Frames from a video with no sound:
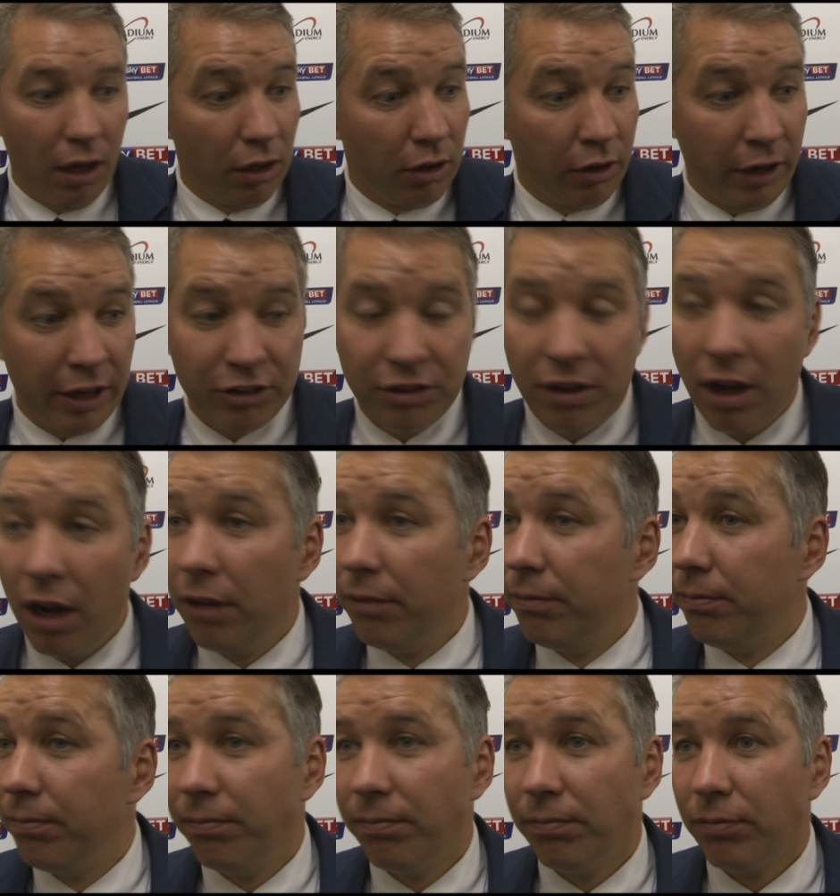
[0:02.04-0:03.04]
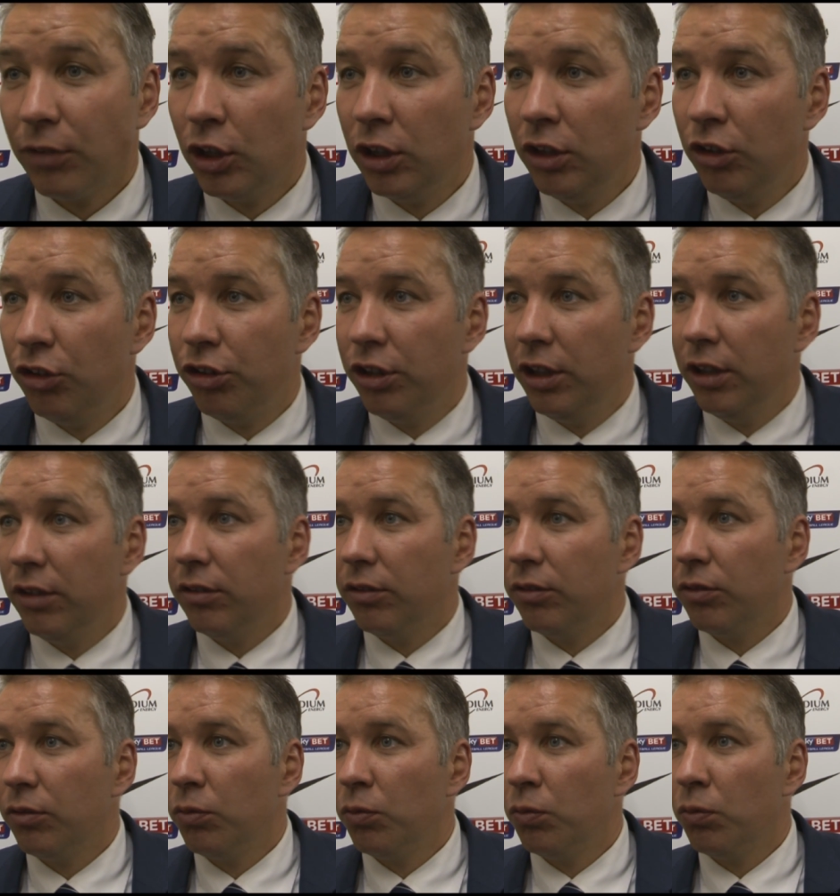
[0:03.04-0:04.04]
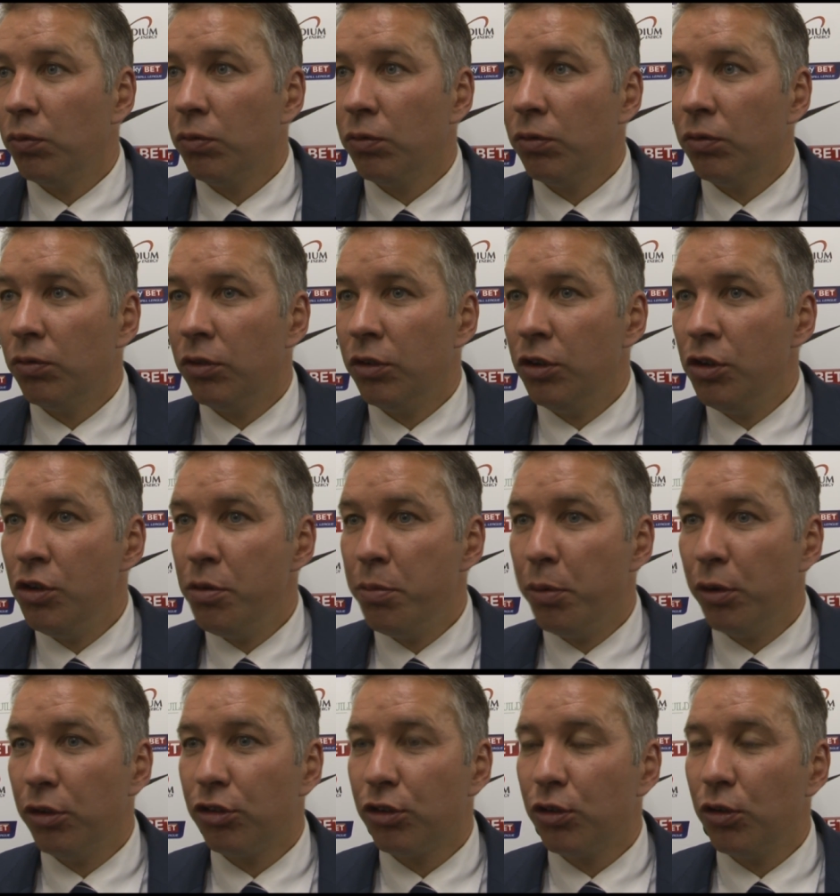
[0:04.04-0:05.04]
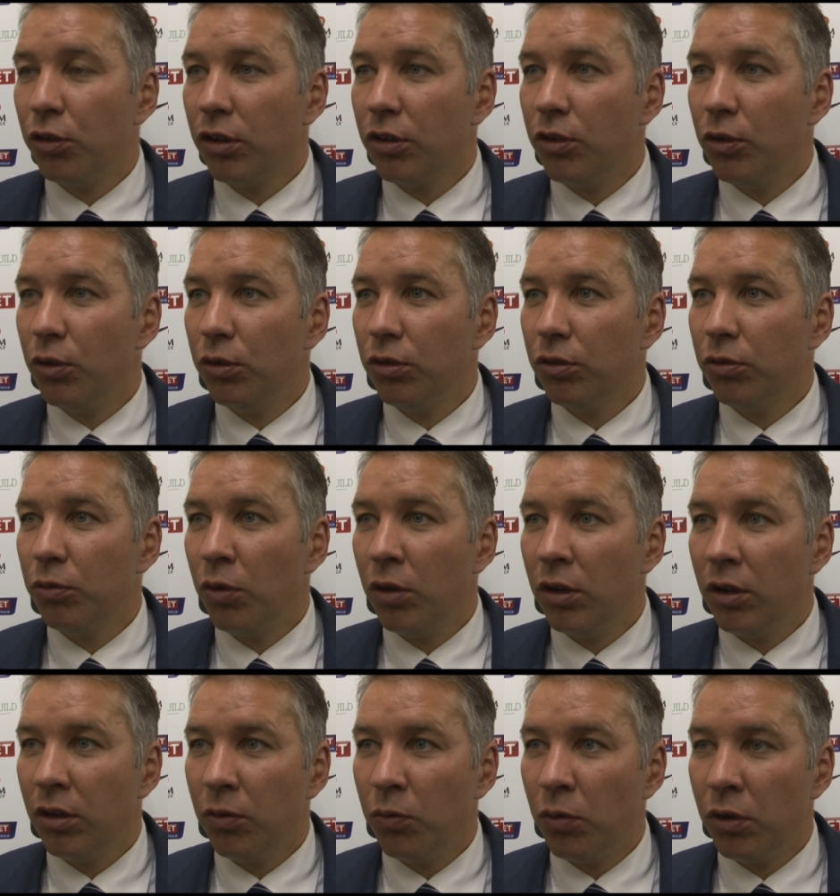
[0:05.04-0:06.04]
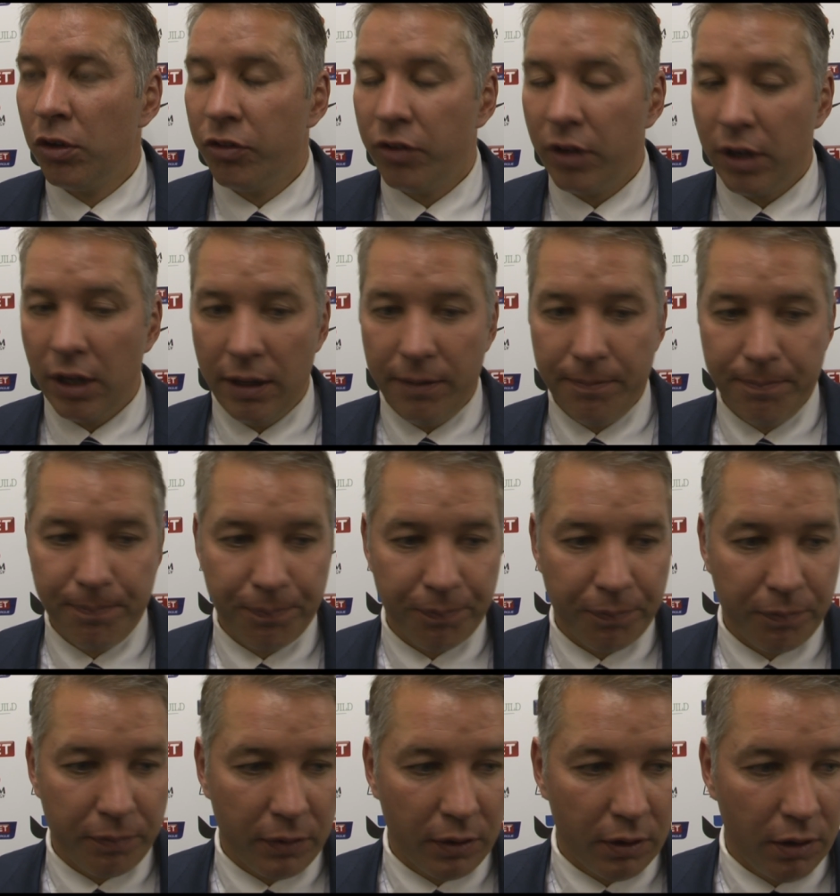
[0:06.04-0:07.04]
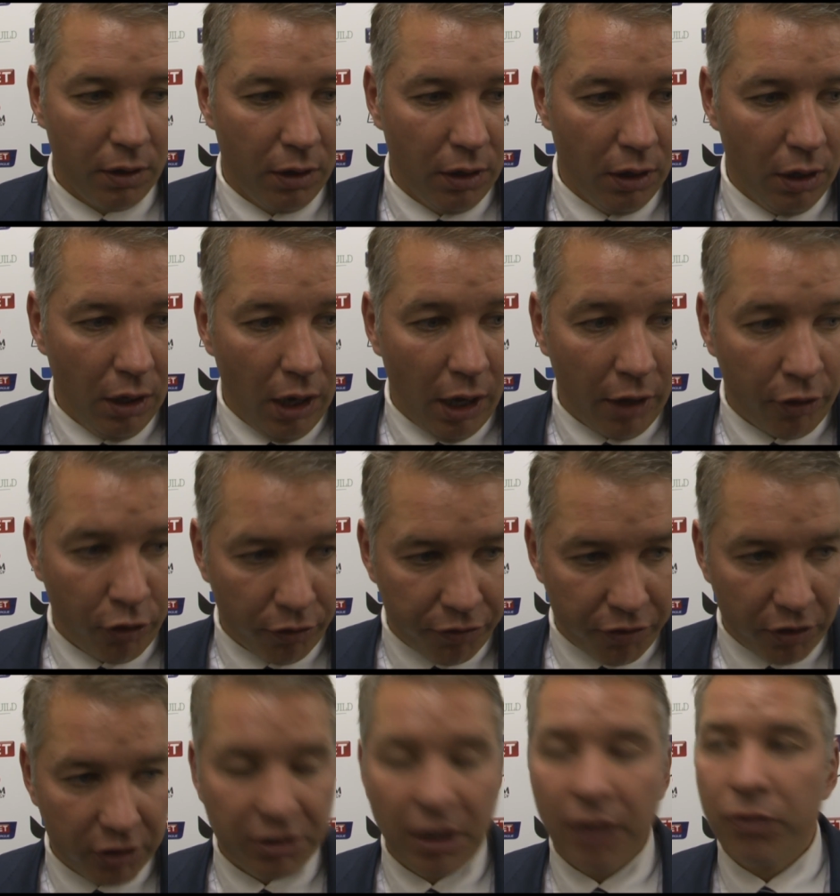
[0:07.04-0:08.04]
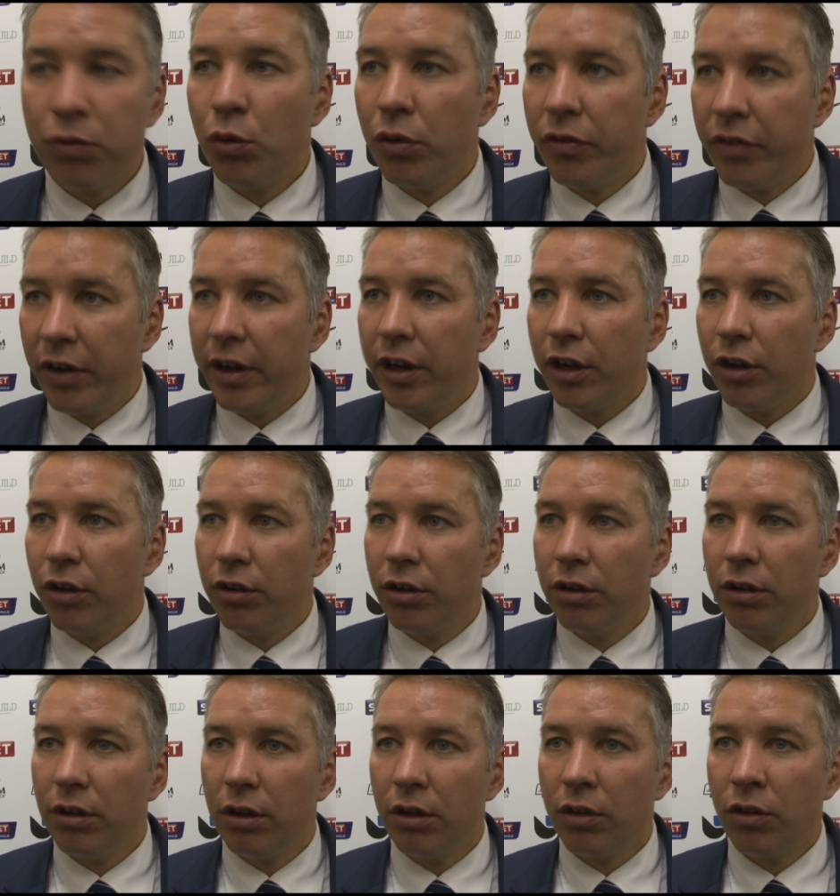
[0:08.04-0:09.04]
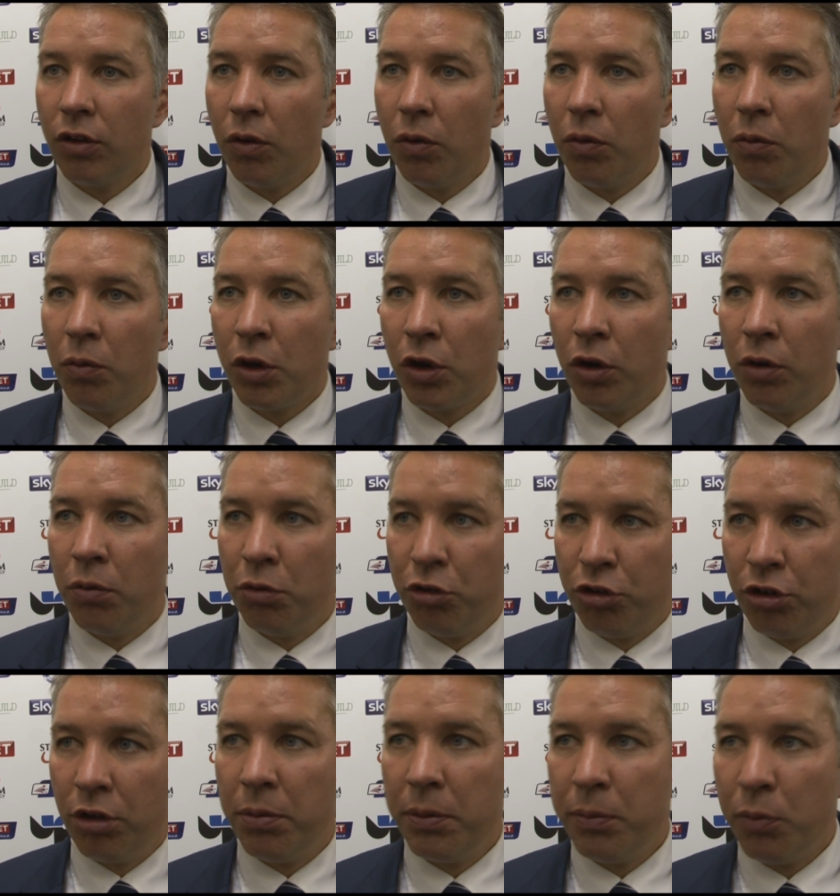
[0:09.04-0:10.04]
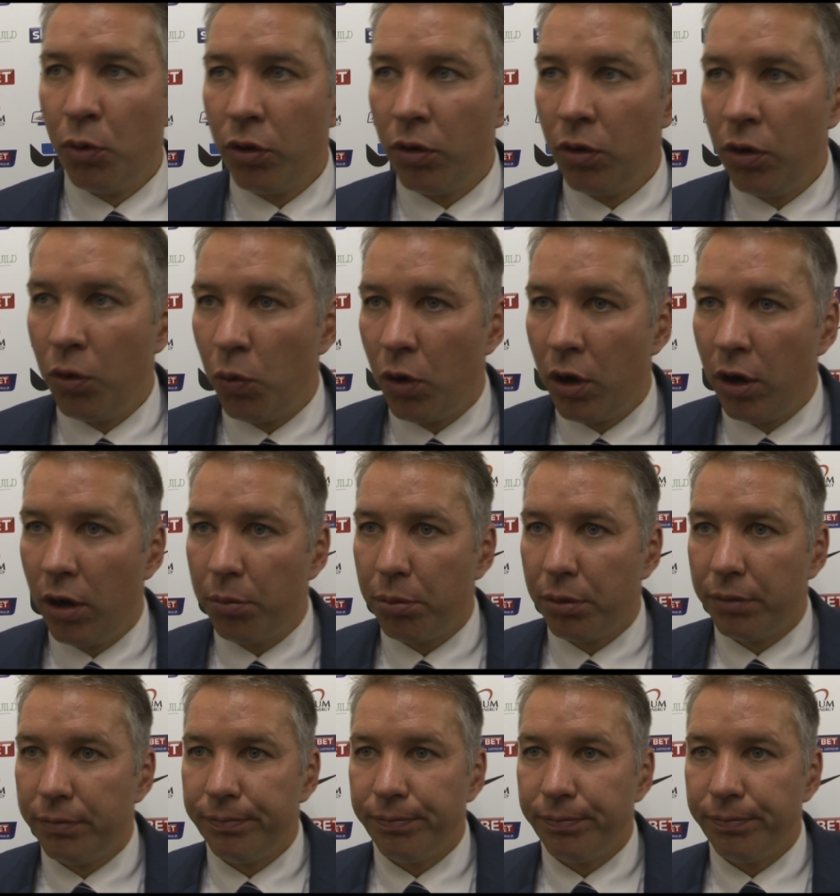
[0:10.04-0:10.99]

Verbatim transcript: Great start, clean sheet. The new boys scored a goal, won, won us the game. I thought first half we were very good. I thought we, could, we should have been more than the one up.